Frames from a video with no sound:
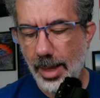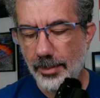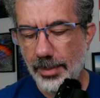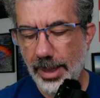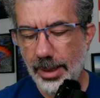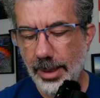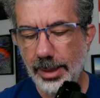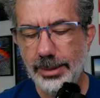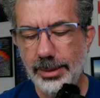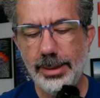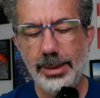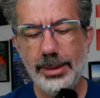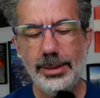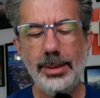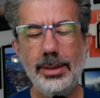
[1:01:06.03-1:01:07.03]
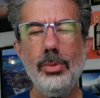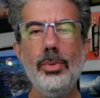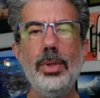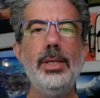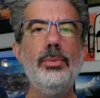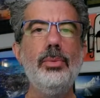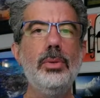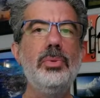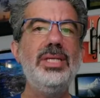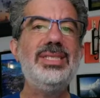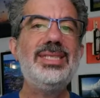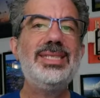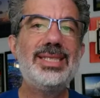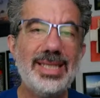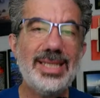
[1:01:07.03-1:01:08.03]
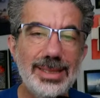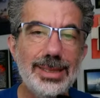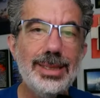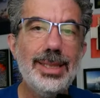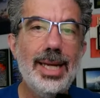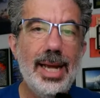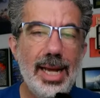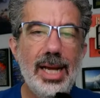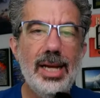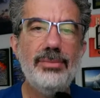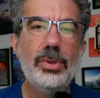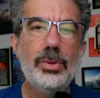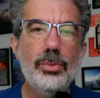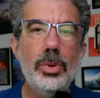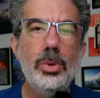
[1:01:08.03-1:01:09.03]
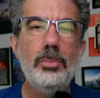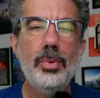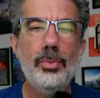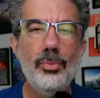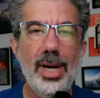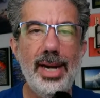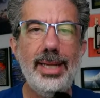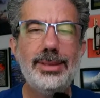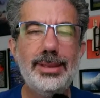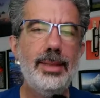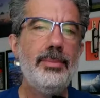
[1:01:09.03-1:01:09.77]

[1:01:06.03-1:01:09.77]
because this is the one where we still have group rates.